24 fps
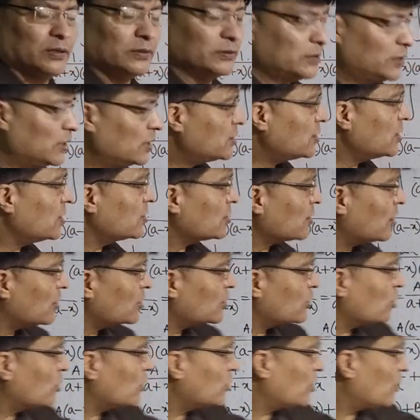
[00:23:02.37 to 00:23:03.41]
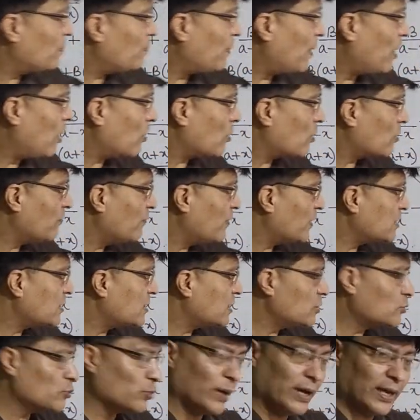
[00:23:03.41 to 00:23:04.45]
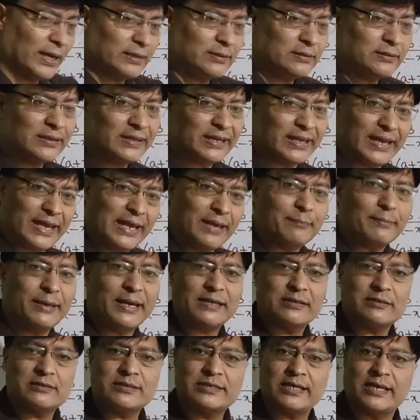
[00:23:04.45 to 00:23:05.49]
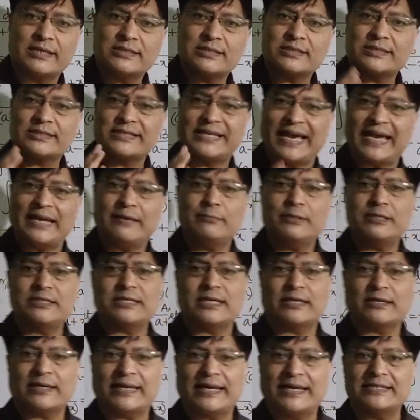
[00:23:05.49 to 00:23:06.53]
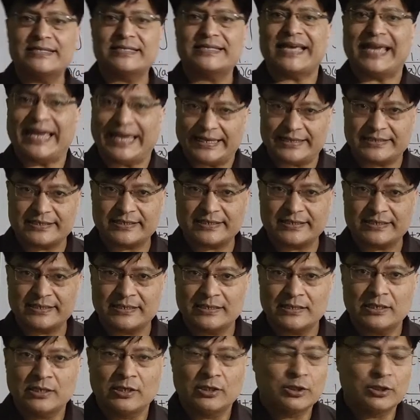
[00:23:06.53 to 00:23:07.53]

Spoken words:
this is also the power of x is 1, a minus x can be taken as x.